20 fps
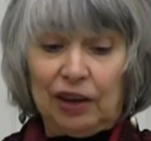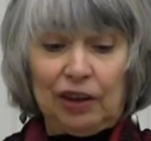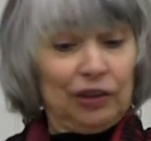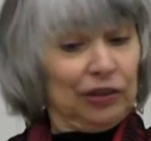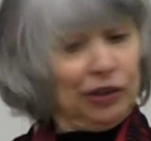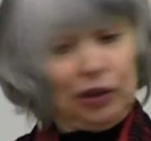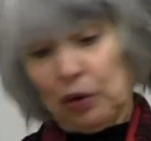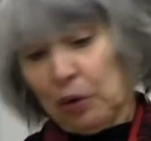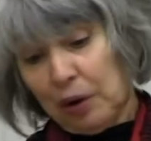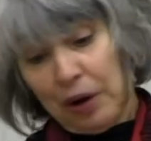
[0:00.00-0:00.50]

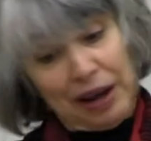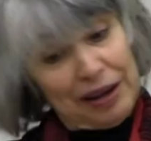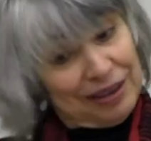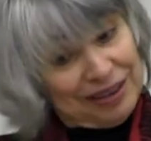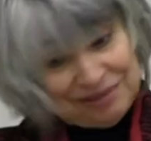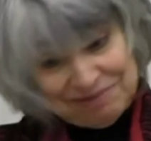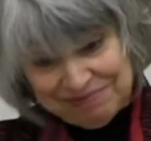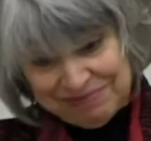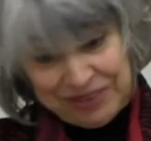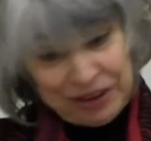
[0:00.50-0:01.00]
So
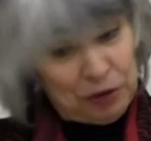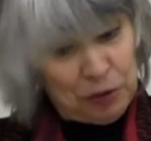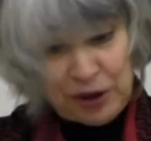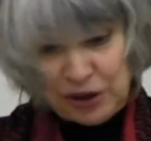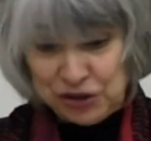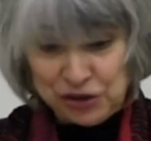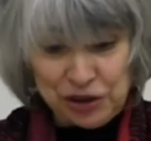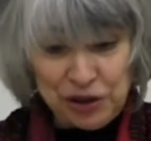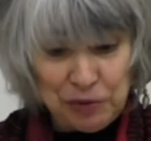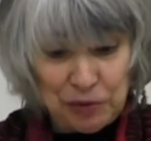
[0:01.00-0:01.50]
the
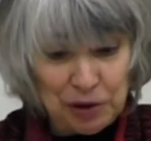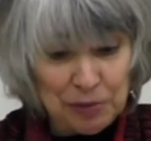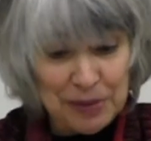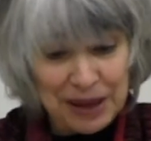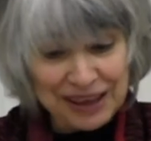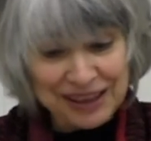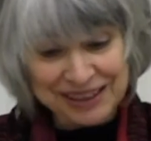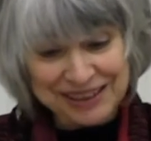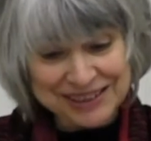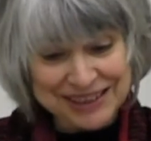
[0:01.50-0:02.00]
question
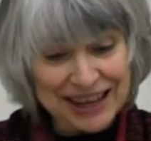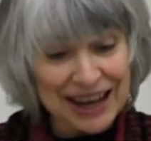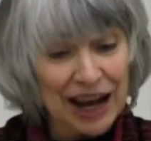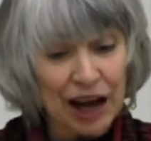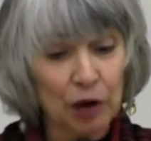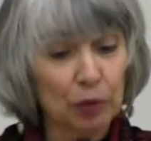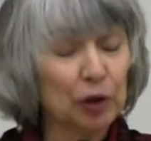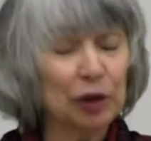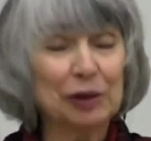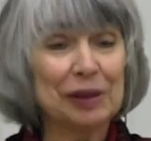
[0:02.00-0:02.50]
remains,
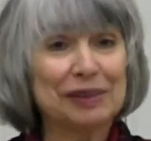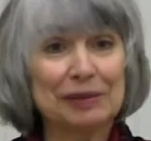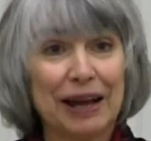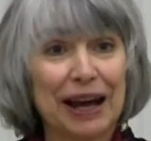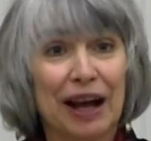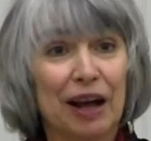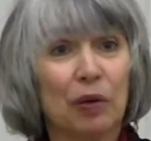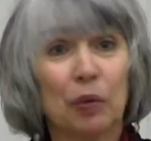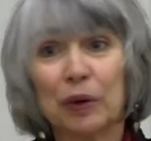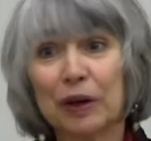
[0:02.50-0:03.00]
how will, we,
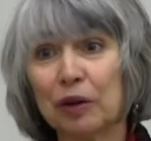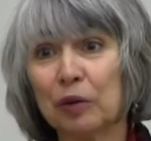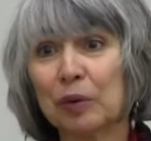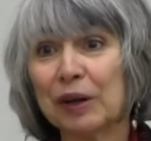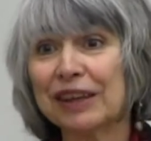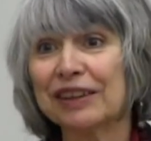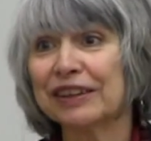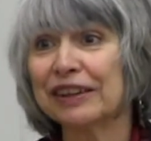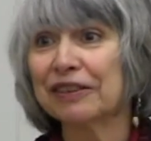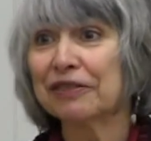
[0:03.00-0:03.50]
how will
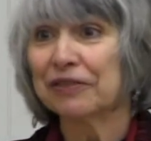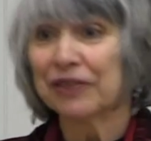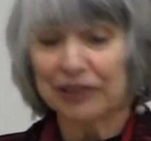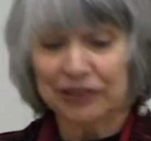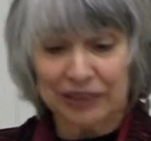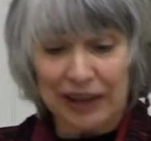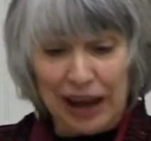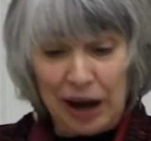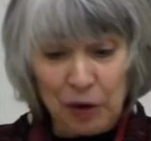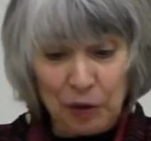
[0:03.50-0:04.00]
we live
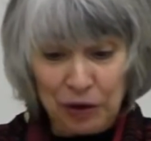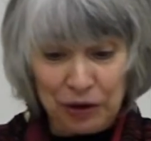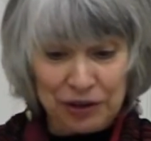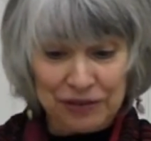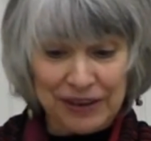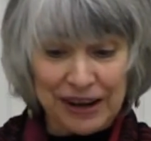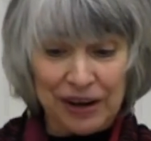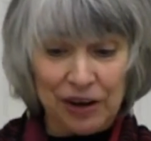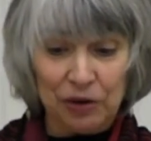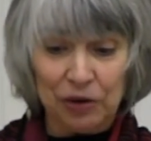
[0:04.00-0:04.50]
this hour
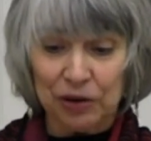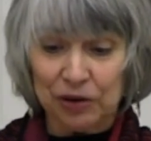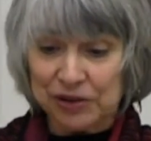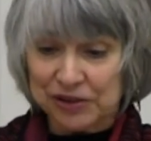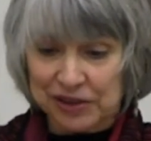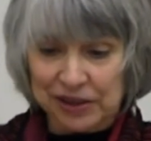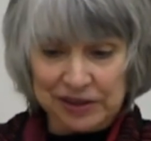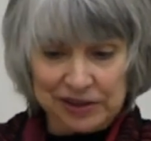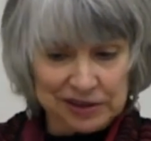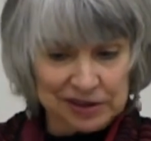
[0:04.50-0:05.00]
of
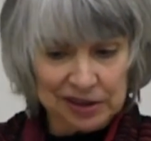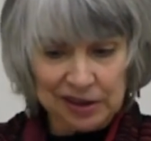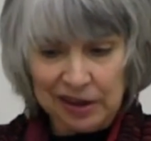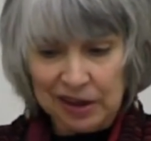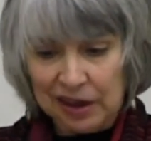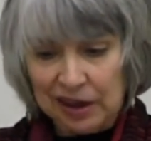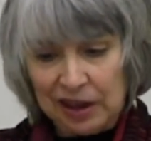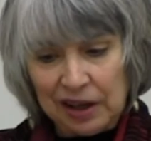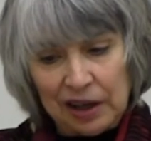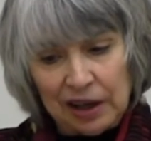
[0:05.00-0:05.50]
ours, this
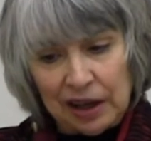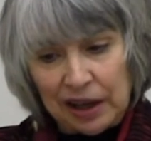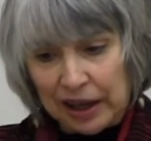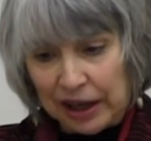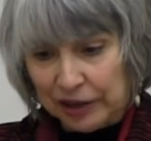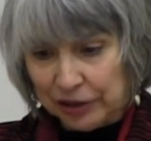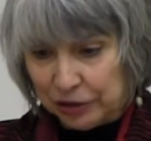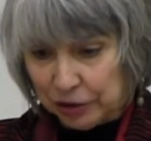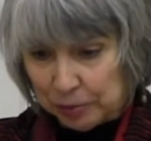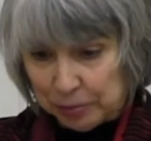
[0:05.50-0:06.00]

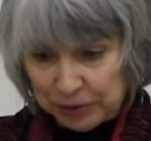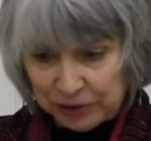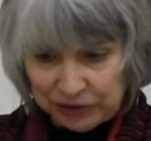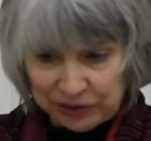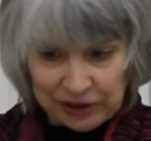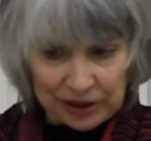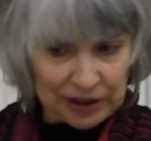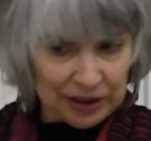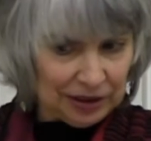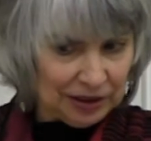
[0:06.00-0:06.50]

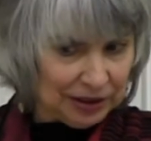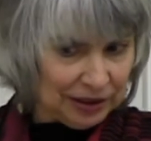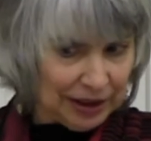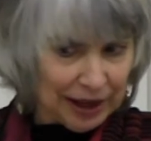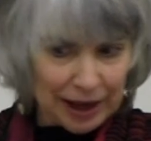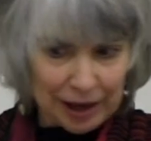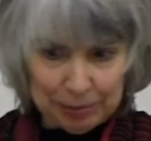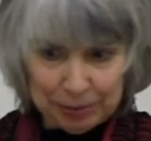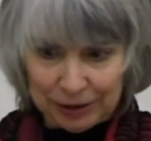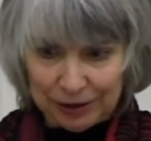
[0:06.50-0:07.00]
Anthropocene,
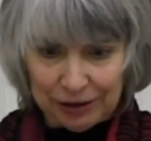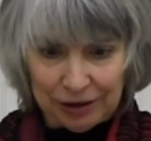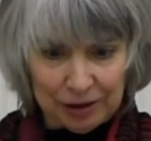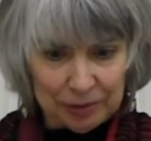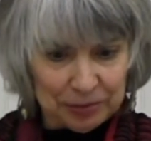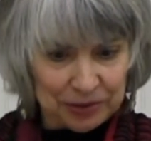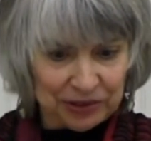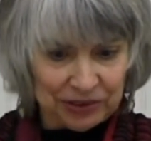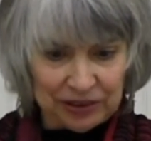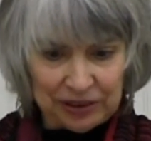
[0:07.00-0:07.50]
capital
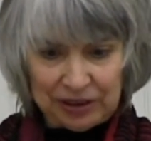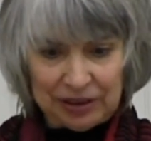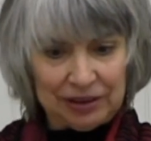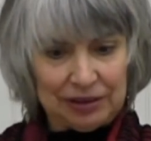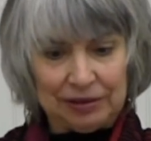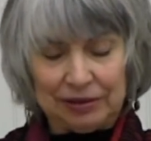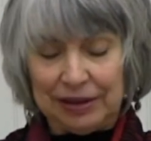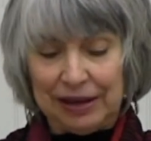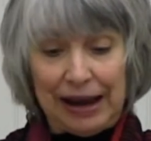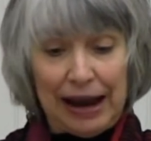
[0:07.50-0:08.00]

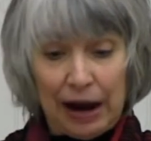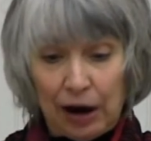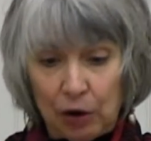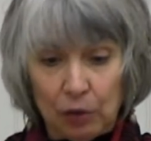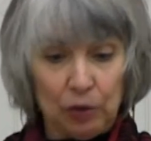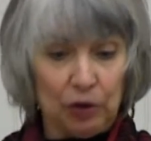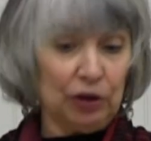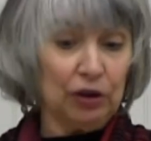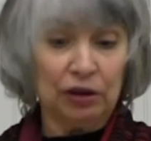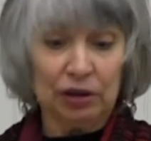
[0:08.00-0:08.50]
obscene
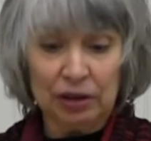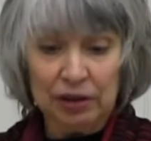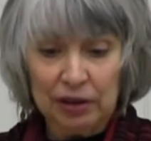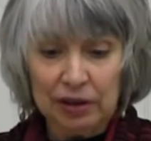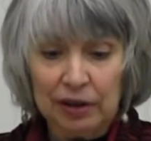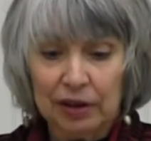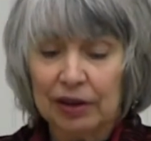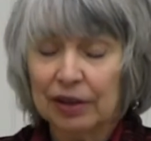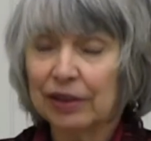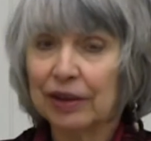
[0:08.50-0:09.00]
hour,
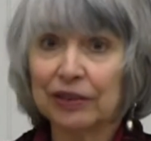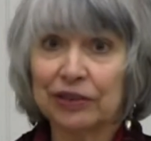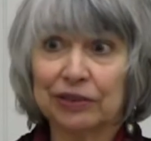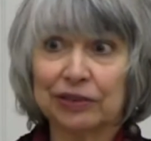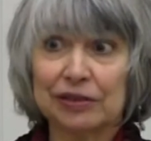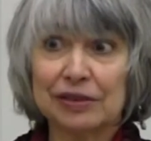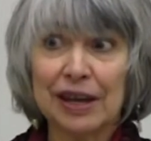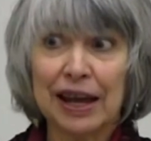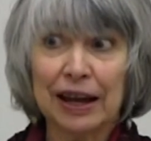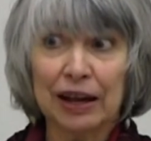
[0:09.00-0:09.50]

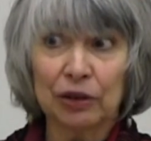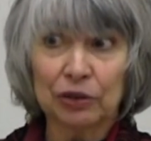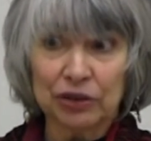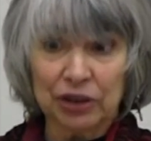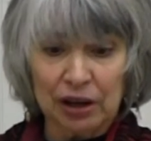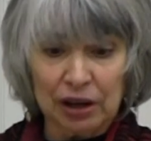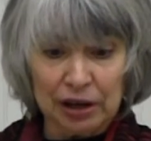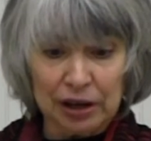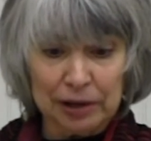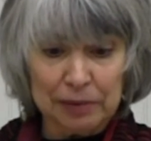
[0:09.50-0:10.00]
this now
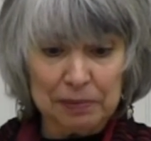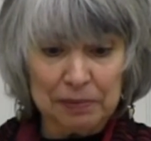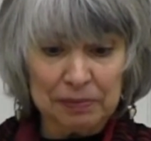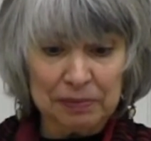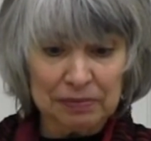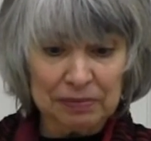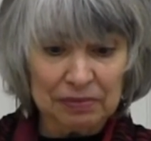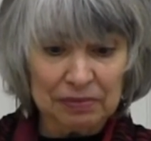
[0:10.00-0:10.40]
time,